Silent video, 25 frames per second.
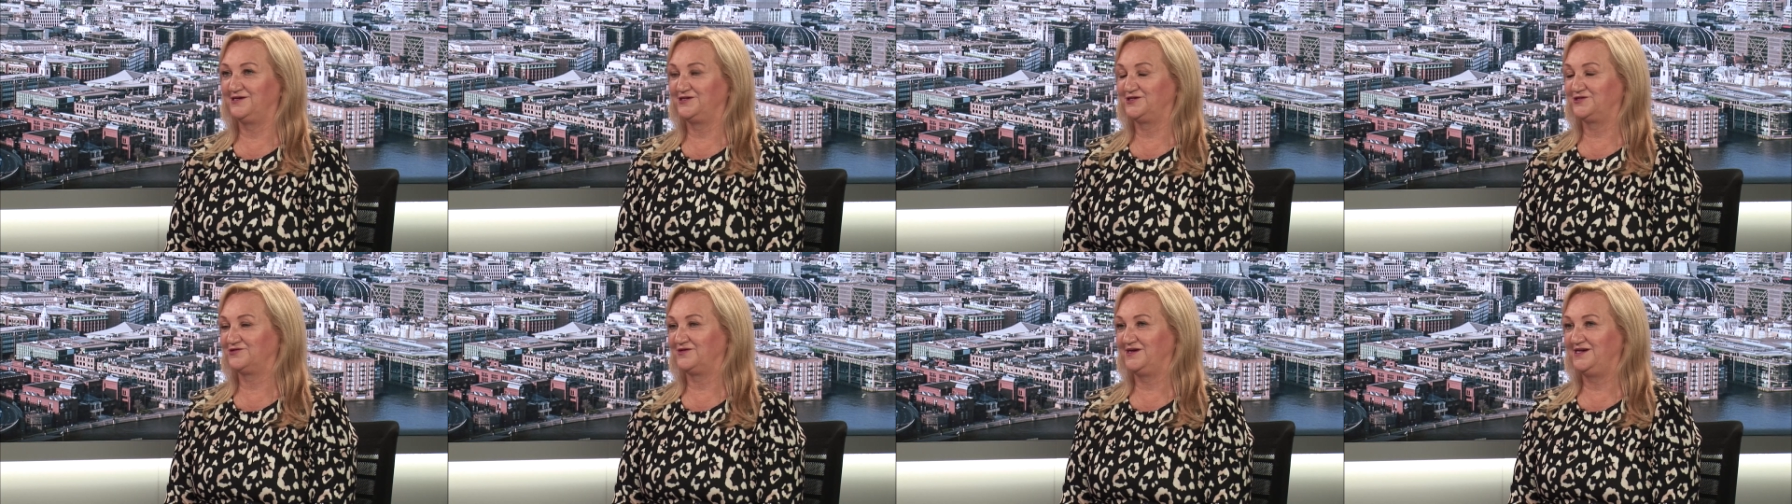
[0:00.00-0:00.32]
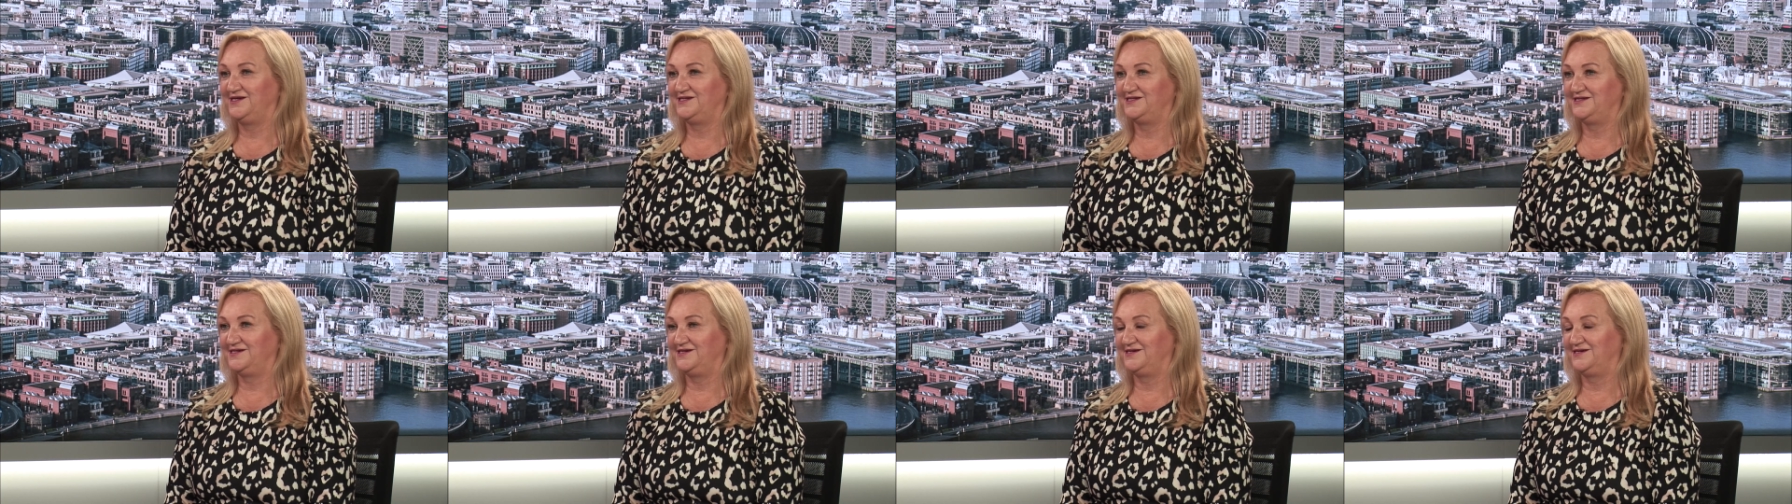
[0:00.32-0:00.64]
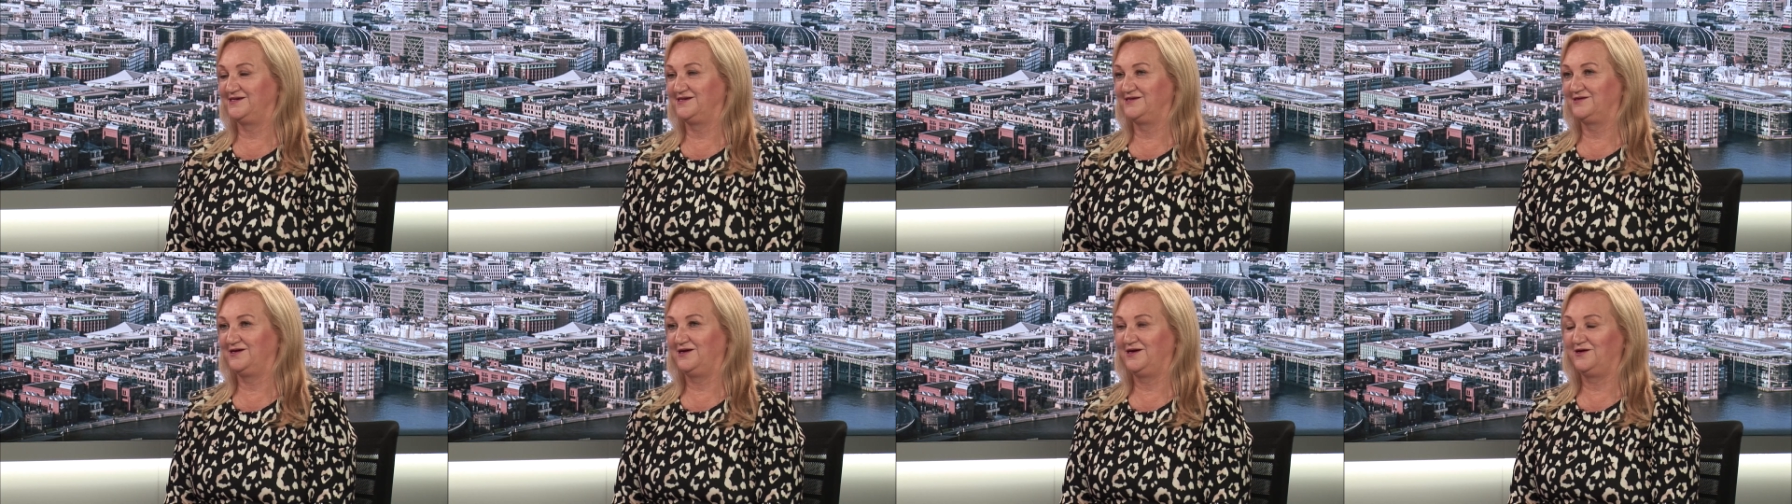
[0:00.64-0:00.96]

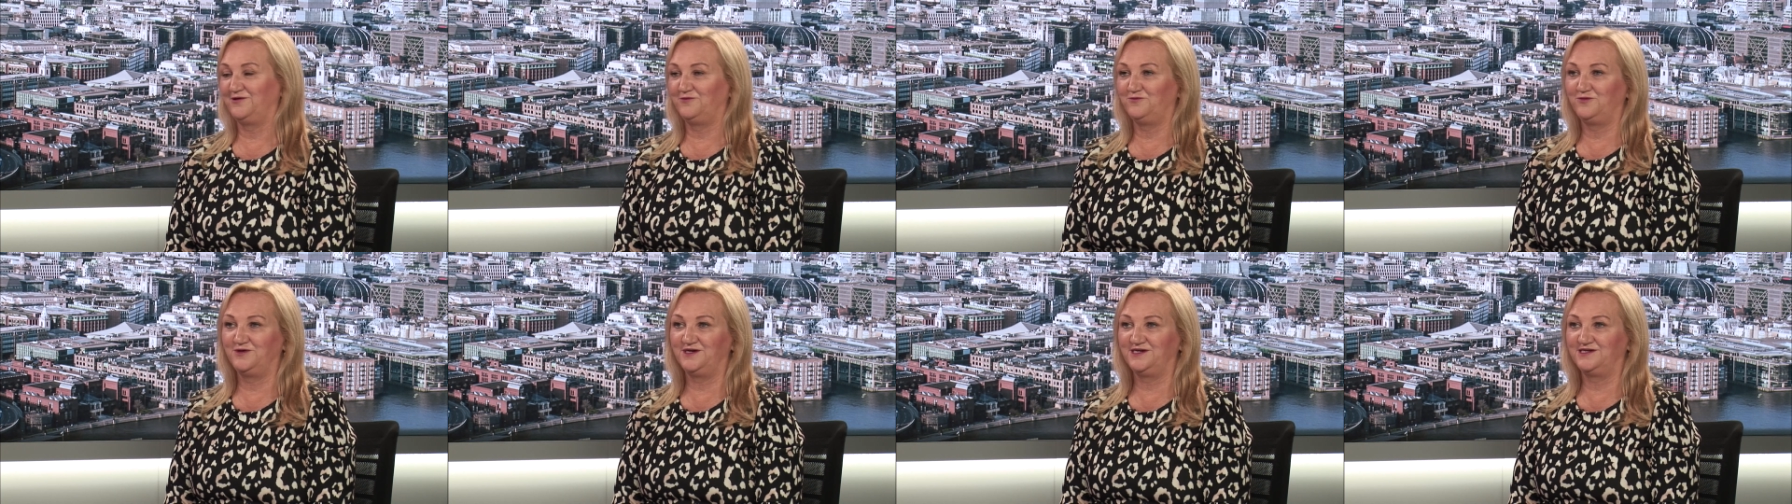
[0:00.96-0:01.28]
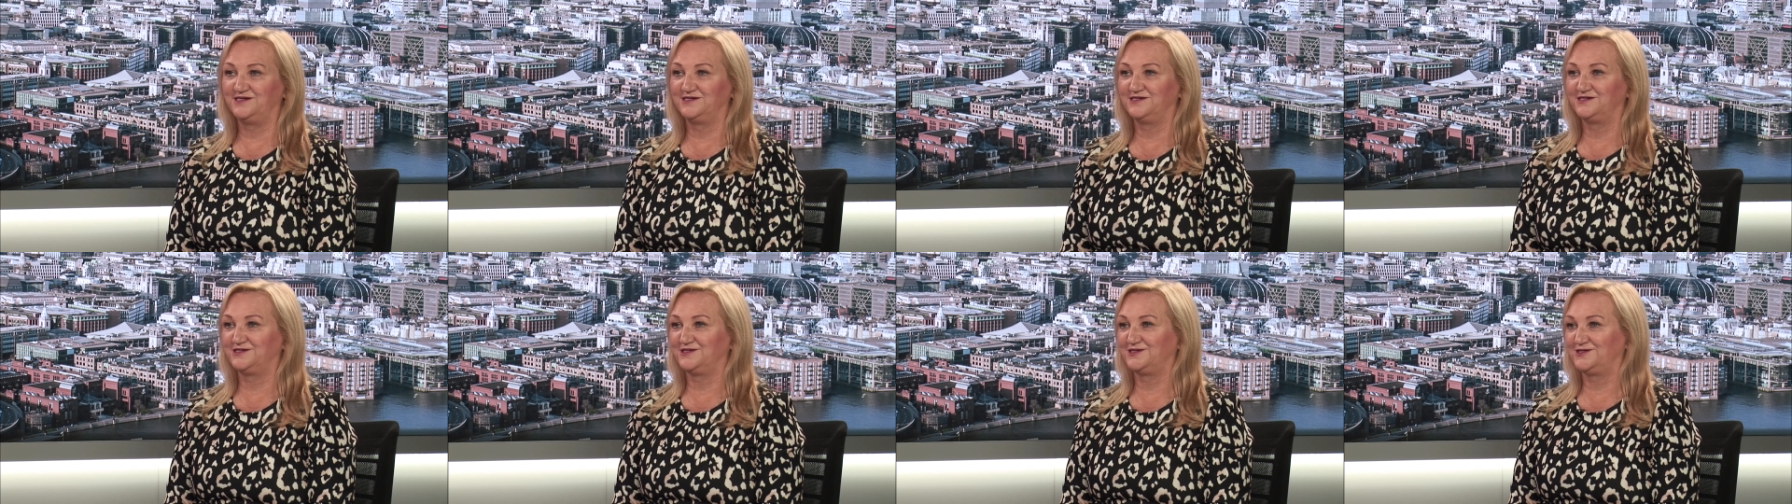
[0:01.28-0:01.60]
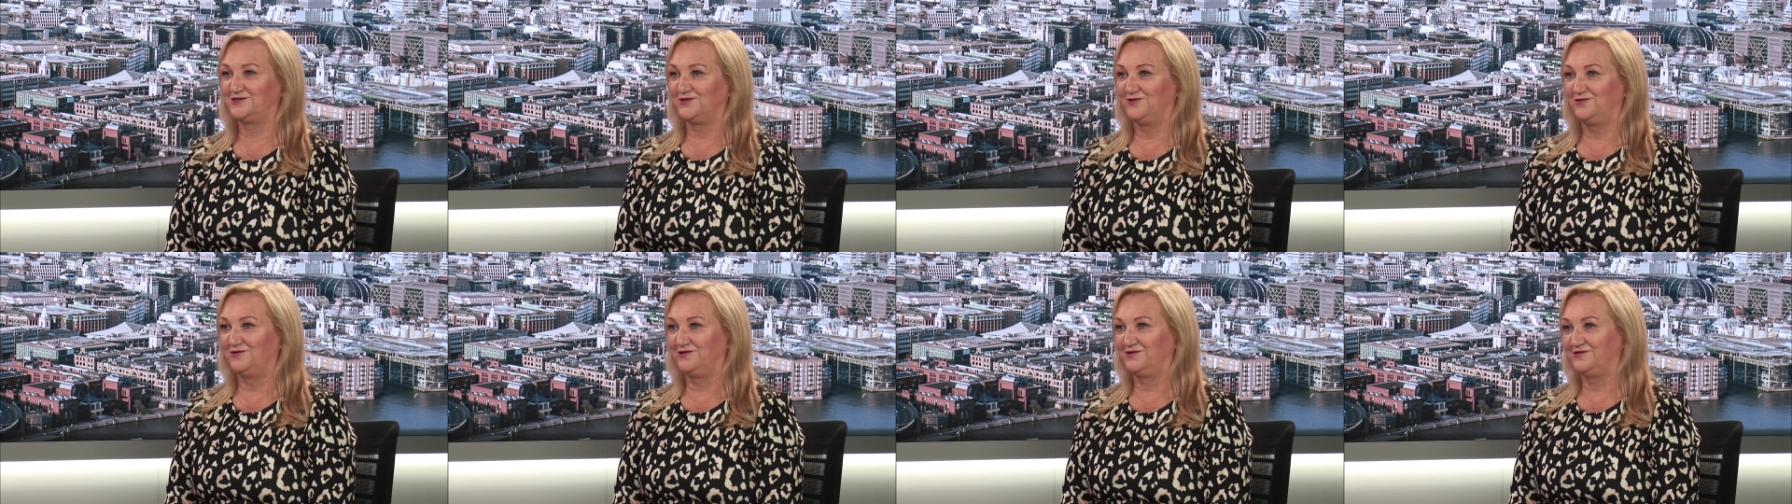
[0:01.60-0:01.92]
trading wind,
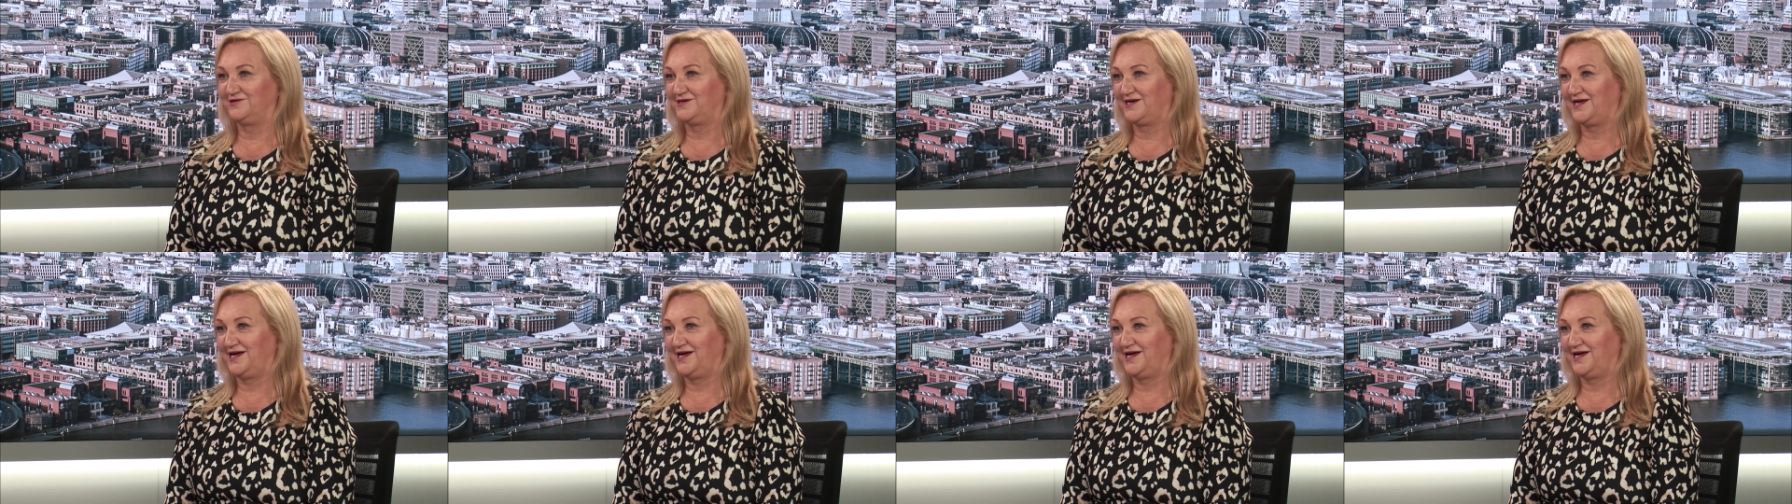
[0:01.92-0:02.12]
solar,